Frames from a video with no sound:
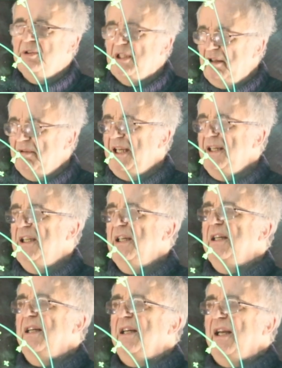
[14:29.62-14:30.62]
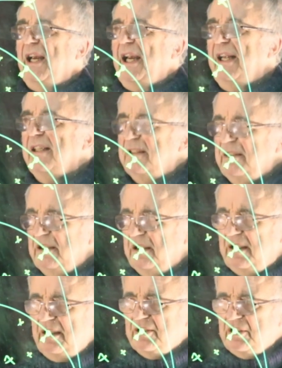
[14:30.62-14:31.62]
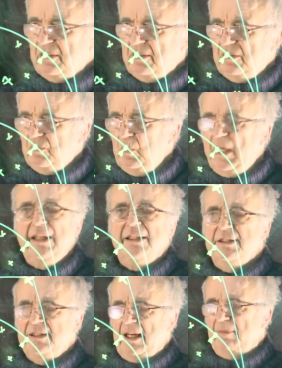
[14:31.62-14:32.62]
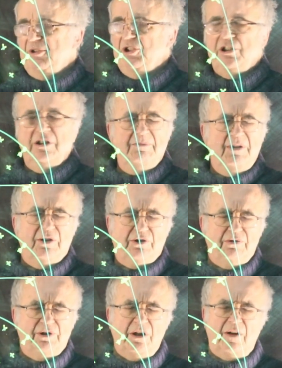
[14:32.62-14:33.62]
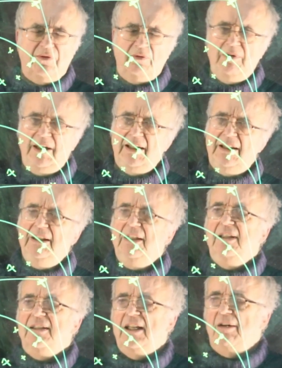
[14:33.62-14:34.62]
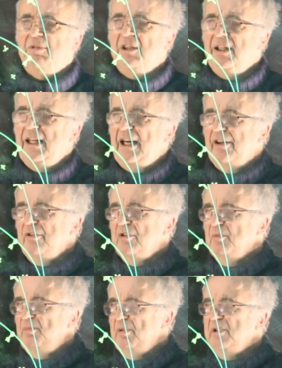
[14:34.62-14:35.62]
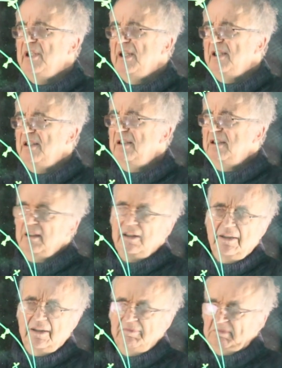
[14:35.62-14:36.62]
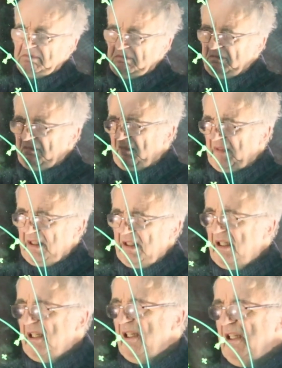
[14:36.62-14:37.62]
go in, and there's well-established commercial software that will allow you to put in a